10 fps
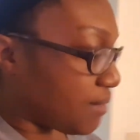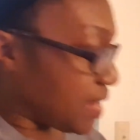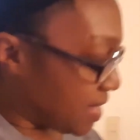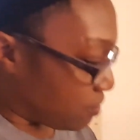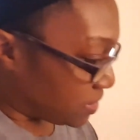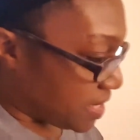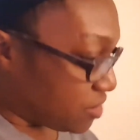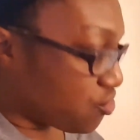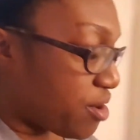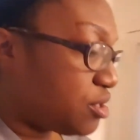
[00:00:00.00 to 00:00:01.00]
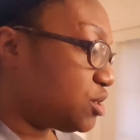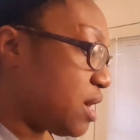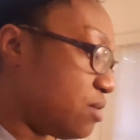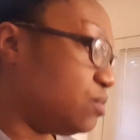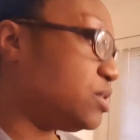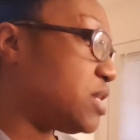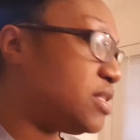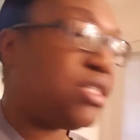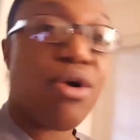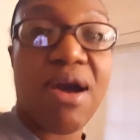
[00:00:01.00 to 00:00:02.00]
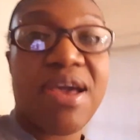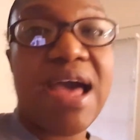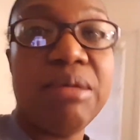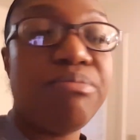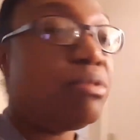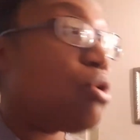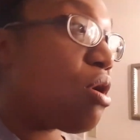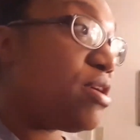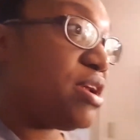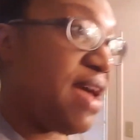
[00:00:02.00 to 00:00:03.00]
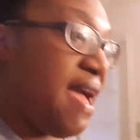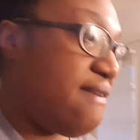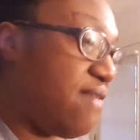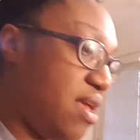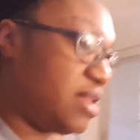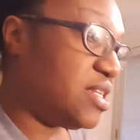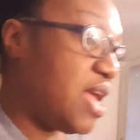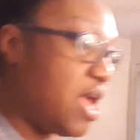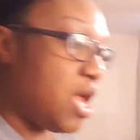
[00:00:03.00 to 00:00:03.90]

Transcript: that was at Trader Joe's. So I got Lauren an advent